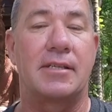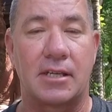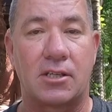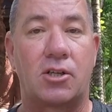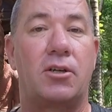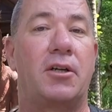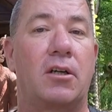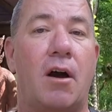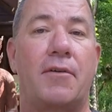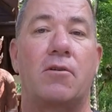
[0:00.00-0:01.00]
it's good to
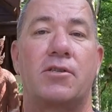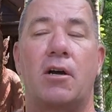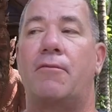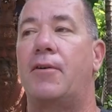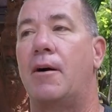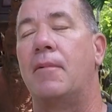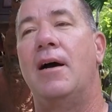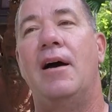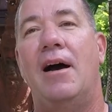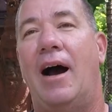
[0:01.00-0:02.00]
cover yourself up.
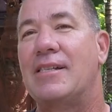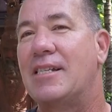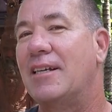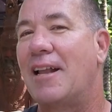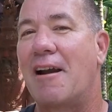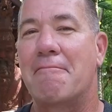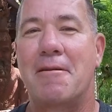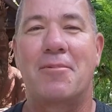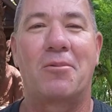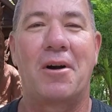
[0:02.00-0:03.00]
I see a lot of
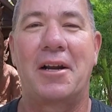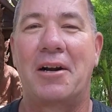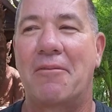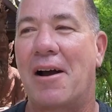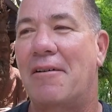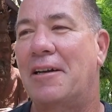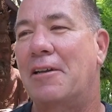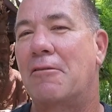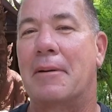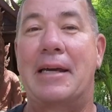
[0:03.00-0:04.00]
people running around in
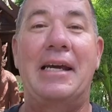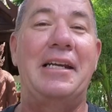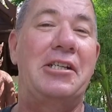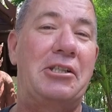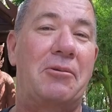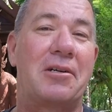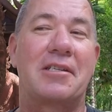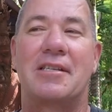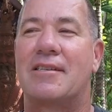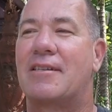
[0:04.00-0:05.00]
little bikini
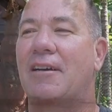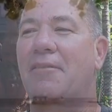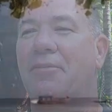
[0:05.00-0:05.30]
shorts and stuff.